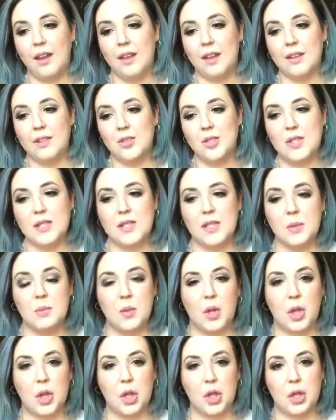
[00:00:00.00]
it just seemed
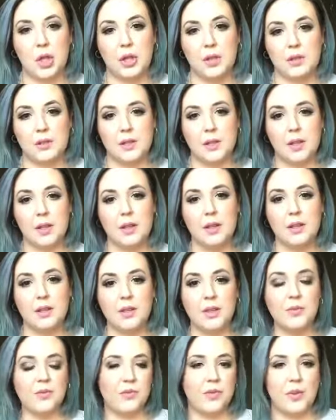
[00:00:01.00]
like a good
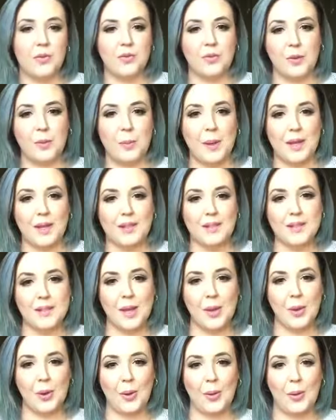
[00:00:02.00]
fit for me.
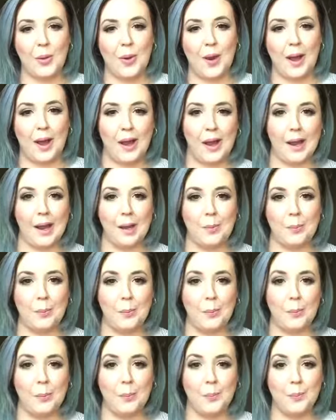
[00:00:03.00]
So I
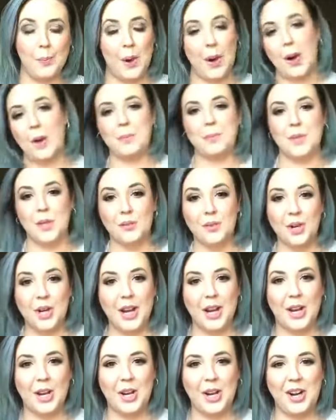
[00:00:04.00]
popped over
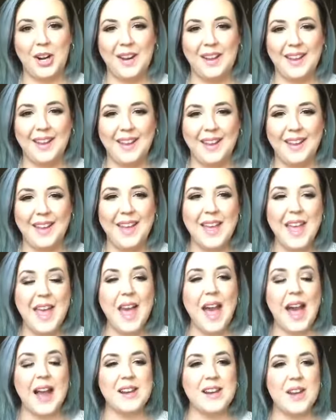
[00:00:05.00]
here.
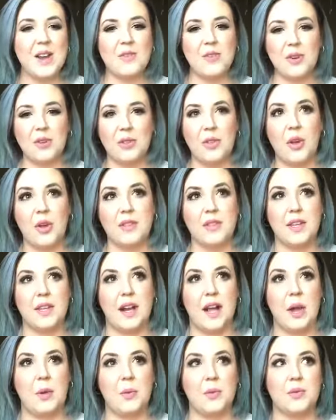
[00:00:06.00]
I never thought that
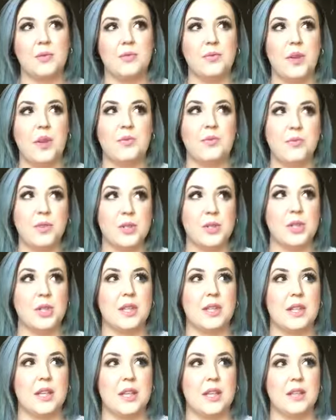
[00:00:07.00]
I would
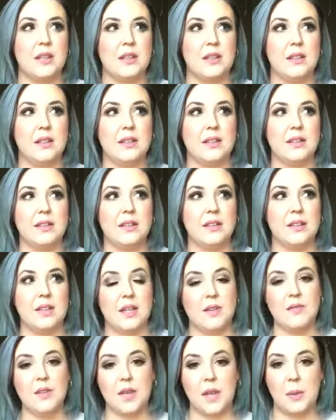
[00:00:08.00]
officially
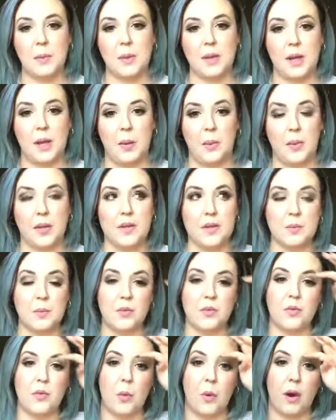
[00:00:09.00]
leave the company I was
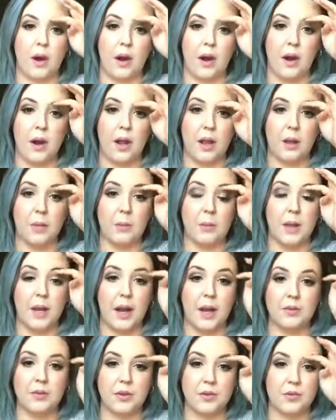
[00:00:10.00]
before, but
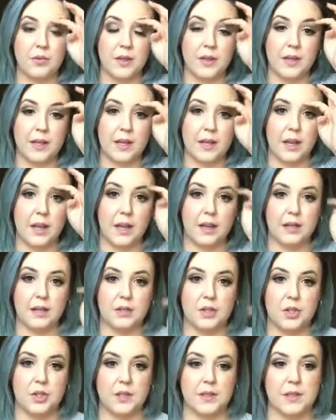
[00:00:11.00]
after feeling kind
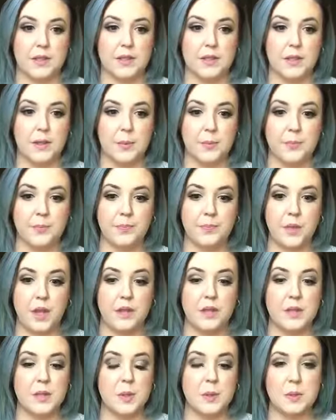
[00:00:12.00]
of just,
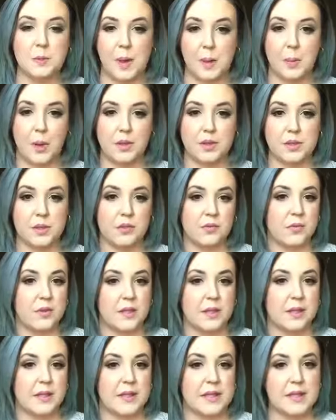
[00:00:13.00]
and this was my personal
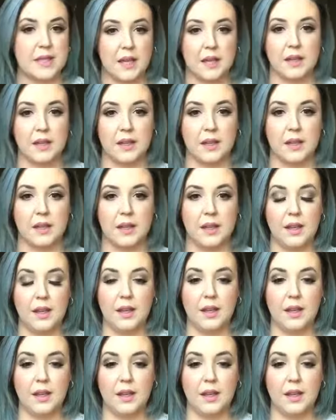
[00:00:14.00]
feelings, nothing